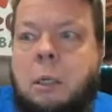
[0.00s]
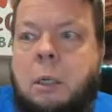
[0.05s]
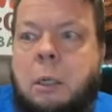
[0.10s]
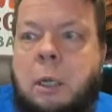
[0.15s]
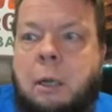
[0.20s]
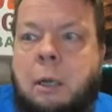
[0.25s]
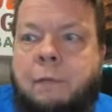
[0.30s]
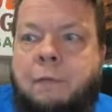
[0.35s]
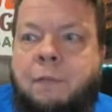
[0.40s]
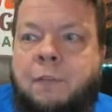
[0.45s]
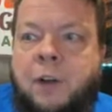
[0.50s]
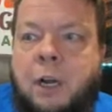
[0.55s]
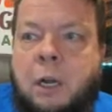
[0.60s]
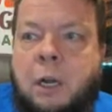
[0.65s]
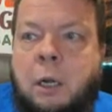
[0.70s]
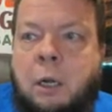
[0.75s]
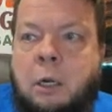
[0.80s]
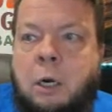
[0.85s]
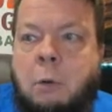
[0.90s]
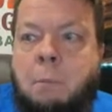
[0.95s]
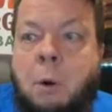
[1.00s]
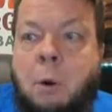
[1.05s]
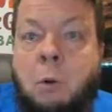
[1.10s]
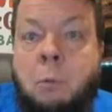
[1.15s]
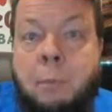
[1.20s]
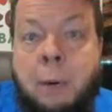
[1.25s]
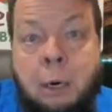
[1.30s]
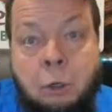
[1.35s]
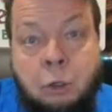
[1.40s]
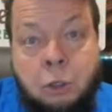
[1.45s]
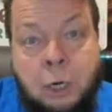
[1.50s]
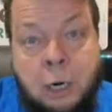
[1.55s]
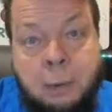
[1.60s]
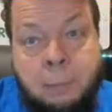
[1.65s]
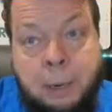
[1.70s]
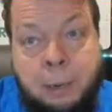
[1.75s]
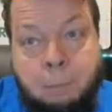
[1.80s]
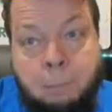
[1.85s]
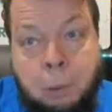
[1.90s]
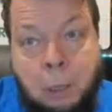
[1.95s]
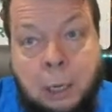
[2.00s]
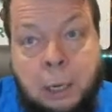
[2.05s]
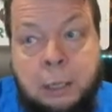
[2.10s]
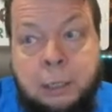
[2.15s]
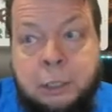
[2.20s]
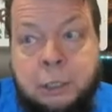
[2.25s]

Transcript: if uh, your bone marrow is trying to make blood,